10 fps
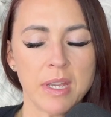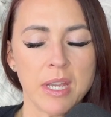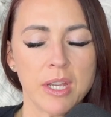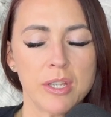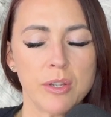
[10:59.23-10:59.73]

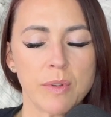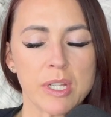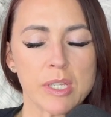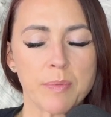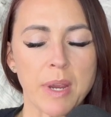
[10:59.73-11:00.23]
to
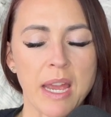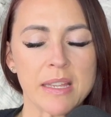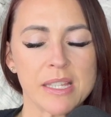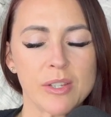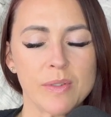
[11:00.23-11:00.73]

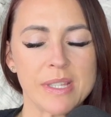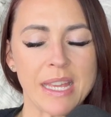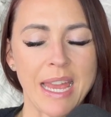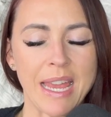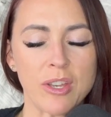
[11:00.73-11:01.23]
express, to
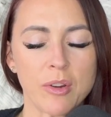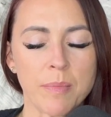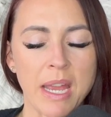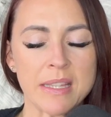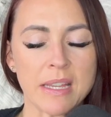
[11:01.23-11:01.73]
say in your
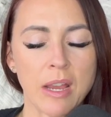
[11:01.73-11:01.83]
mind's eye, or